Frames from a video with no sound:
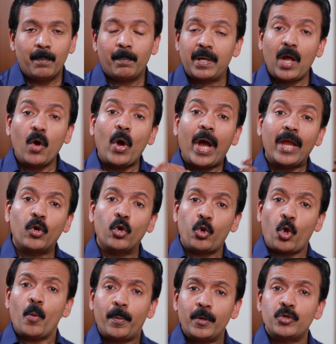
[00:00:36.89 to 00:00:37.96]
But now I got
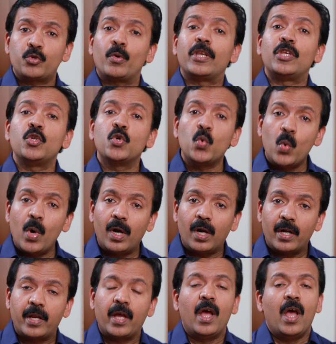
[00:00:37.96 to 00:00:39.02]
open to a new
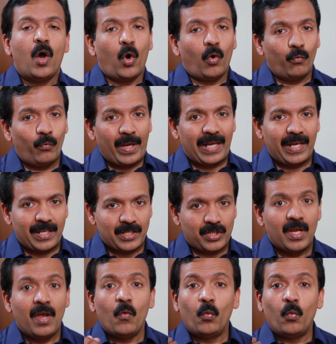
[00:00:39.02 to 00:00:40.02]
world of wellness